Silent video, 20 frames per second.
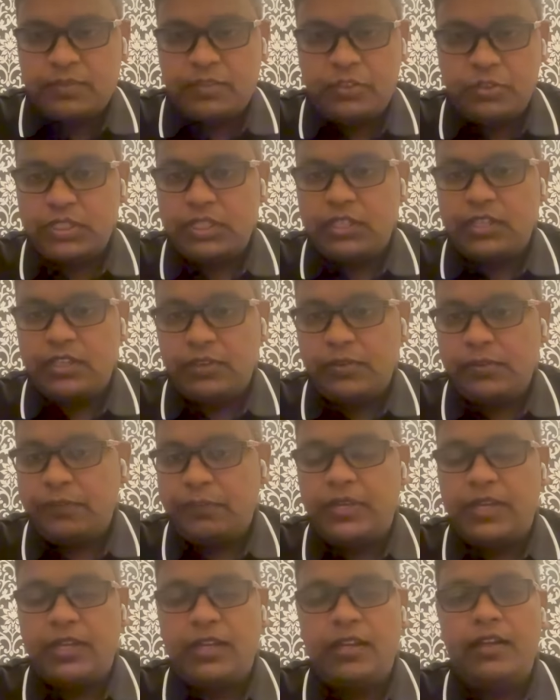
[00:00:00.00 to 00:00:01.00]
using,
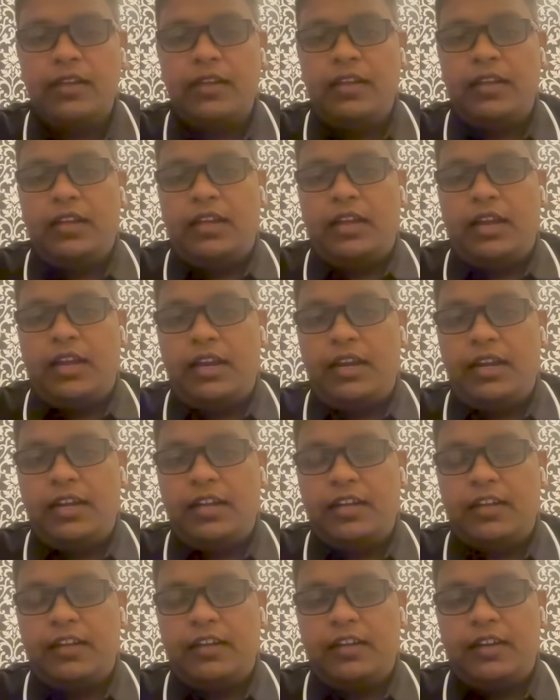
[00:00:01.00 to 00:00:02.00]
and
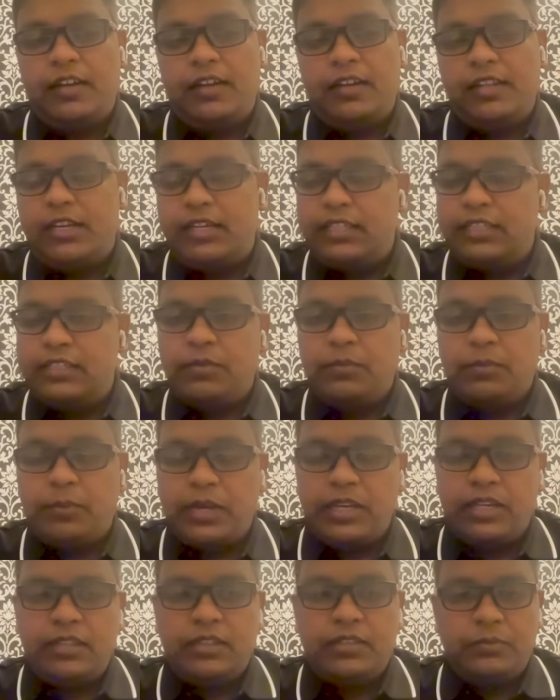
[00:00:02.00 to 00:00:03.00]
the reason
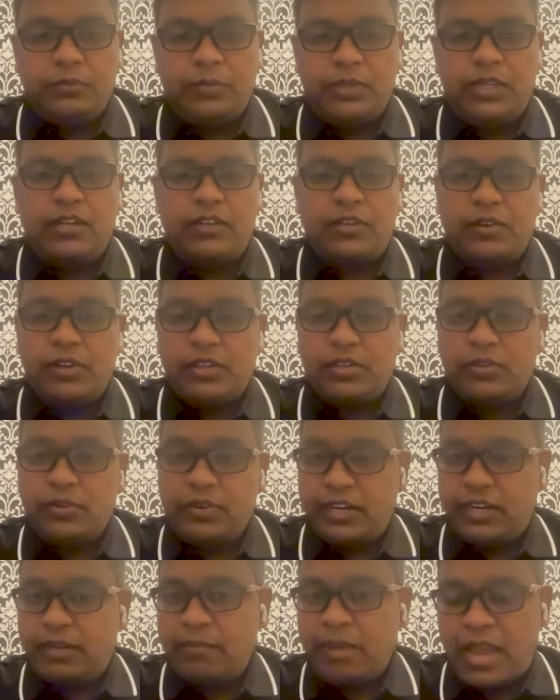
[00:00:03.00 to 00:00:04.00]
why we are going to
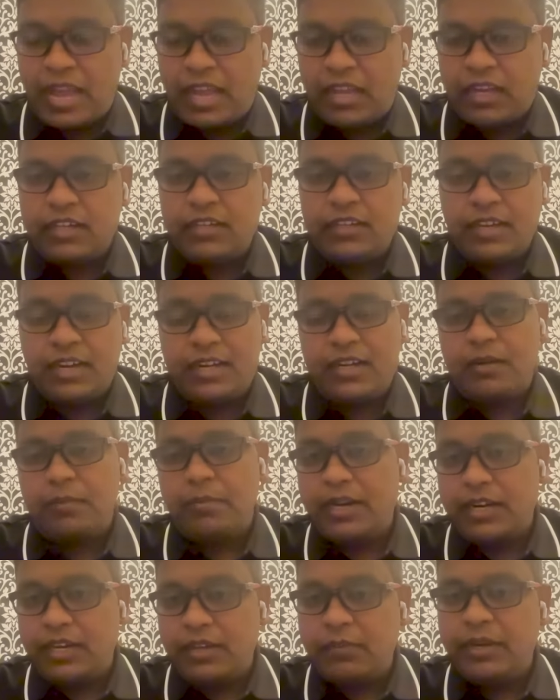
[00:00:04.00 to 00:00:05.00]
DreamHack
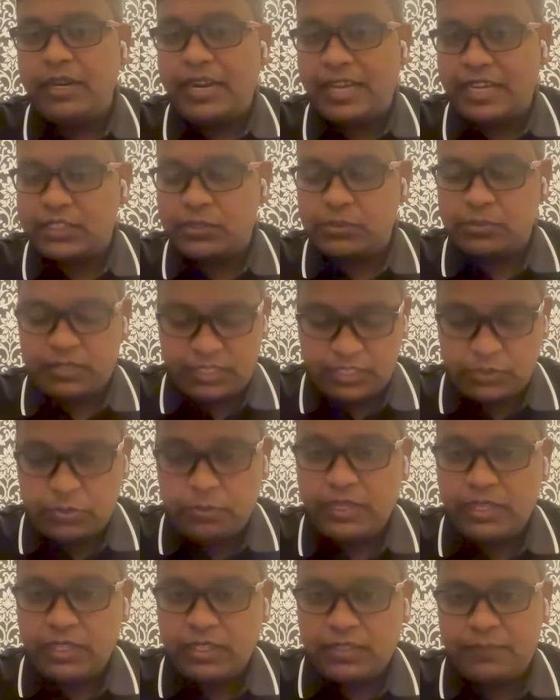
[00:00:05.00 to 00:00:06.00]
Hyderabad event this
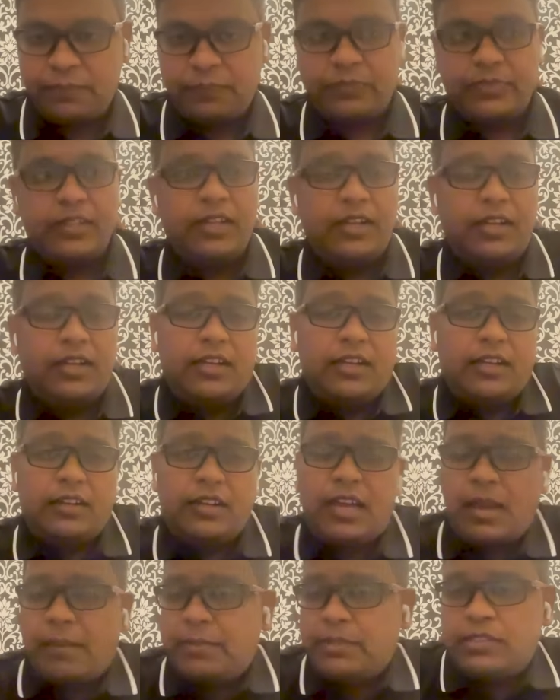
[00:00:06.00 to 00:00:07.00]
week,
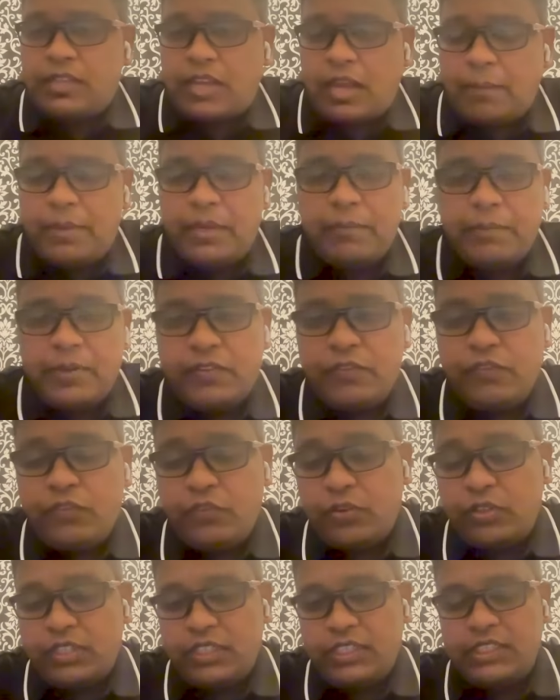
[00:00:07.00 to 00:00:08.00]
happening between
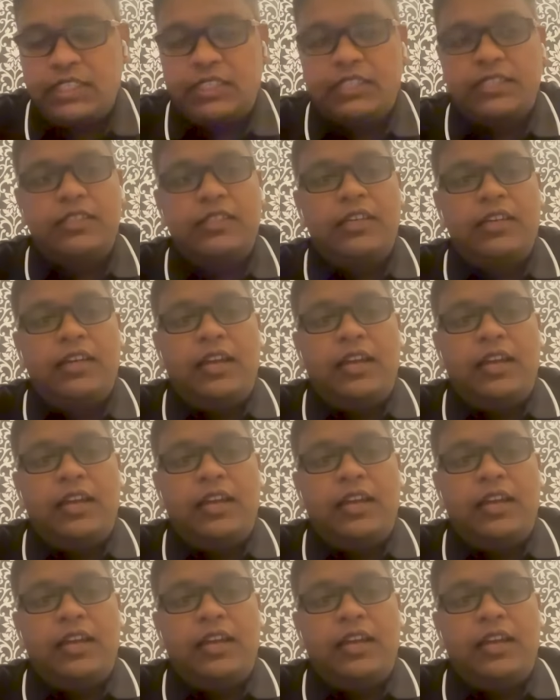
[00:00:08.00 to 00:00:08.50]
4th and 6th.